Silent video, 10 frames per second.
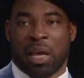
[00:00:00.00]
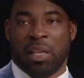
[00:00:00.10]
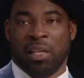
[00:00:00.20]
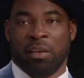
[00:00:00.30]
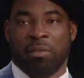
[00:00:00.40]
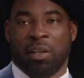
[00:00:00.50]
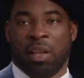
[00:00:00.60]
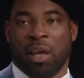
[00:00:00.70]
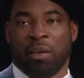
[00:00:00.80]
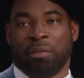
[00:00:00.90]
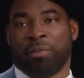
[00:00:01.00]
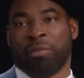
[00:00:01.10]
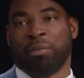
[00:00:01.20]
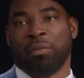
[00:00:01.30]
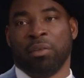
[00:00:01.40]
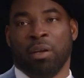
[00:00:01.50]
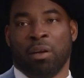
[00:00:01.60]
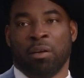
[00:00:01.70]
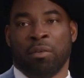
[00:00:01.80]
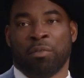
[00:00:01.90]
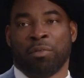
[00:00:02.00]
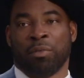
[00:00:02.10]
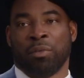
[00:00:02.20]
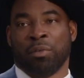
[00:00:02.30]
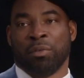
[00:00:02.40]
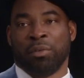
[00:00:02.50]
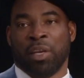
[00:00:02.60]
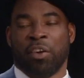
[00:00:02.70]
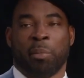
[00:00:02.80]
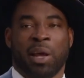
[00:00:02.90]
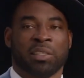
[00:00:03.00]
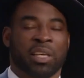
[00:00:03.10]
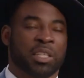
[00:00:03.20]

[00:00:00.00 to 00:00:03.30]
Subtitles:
I lived a life of everybody's